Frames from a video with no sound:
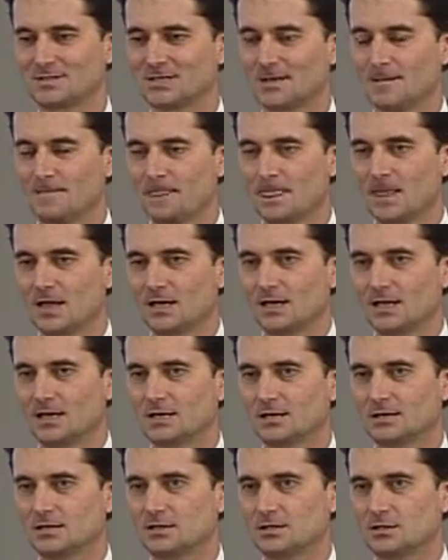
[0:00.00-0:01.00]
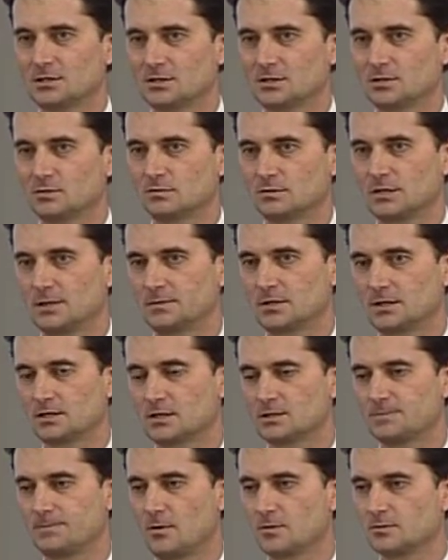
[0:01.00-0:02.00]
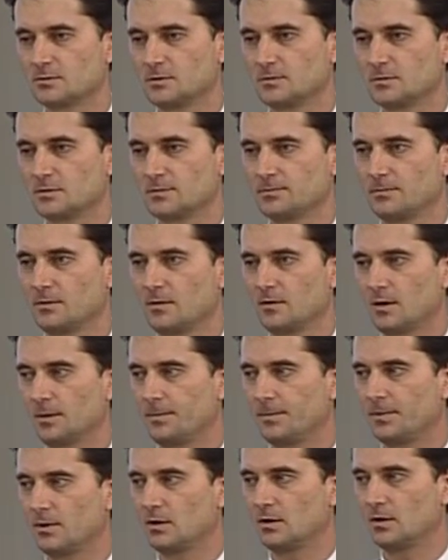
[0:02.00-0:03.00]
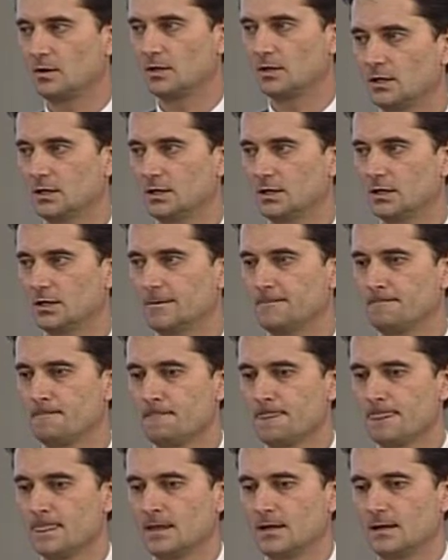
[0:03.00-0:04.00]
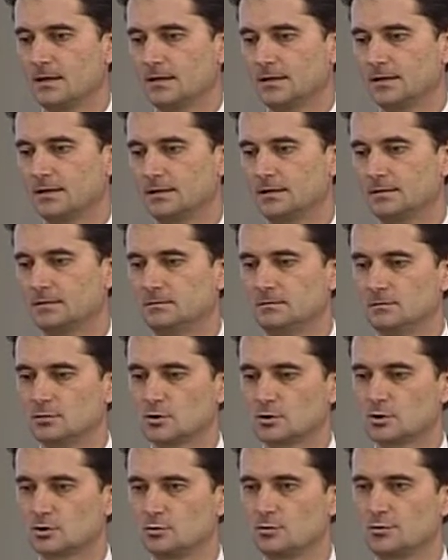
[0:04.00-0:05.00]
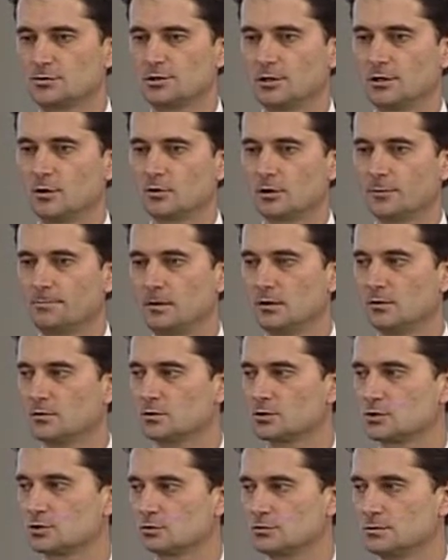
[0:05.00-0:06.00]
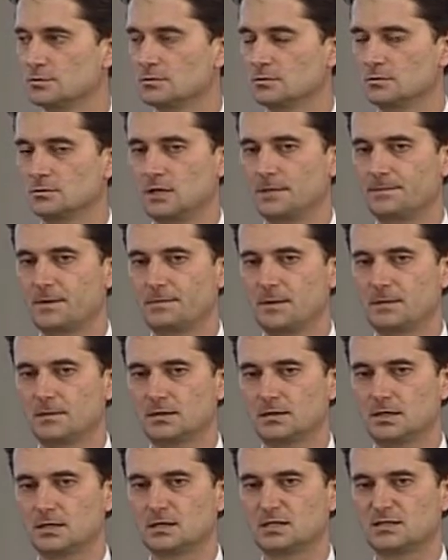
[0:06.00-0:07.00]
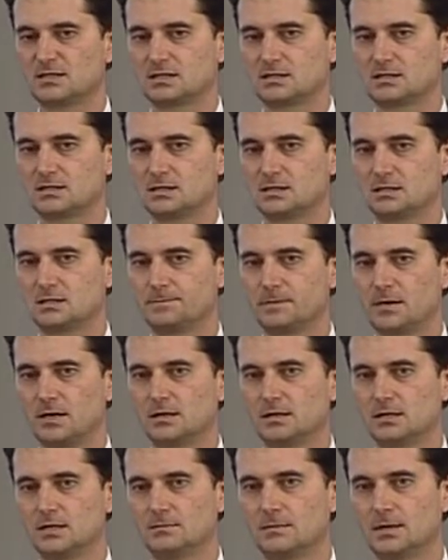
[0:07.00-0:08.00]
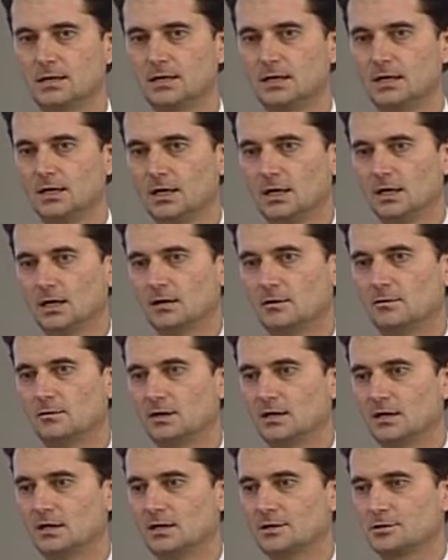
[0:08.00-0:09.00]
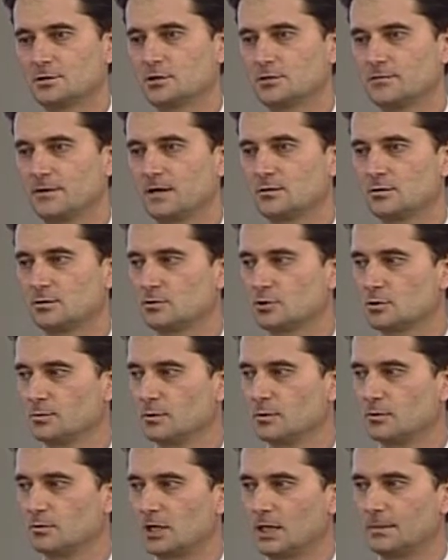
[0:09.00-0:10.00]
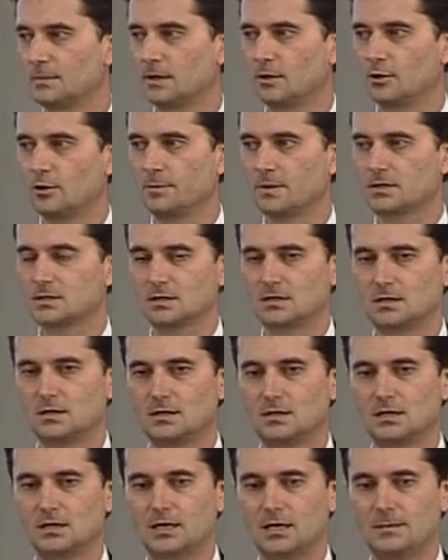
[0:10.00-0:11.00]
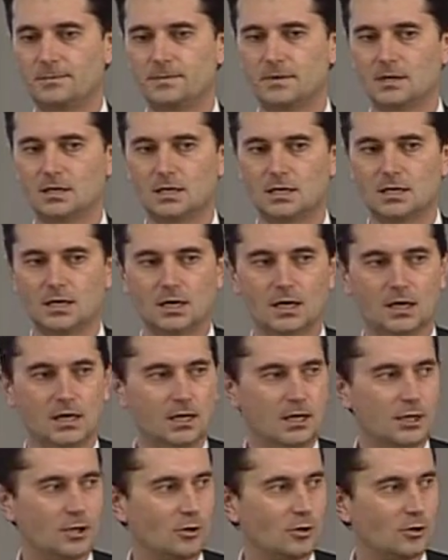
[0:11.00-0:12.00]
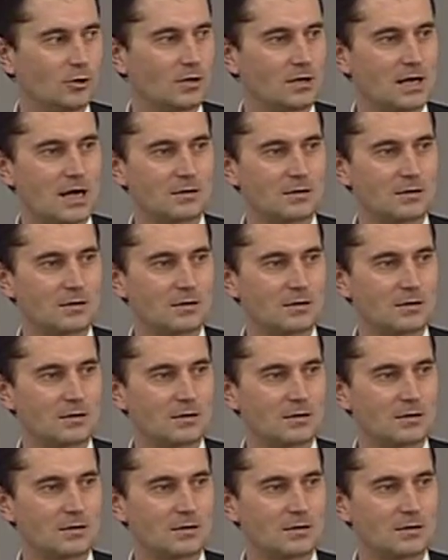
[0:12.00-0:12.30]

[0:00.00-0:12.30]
We covered those processes, and there was an impetus after the European debate on the framework decision on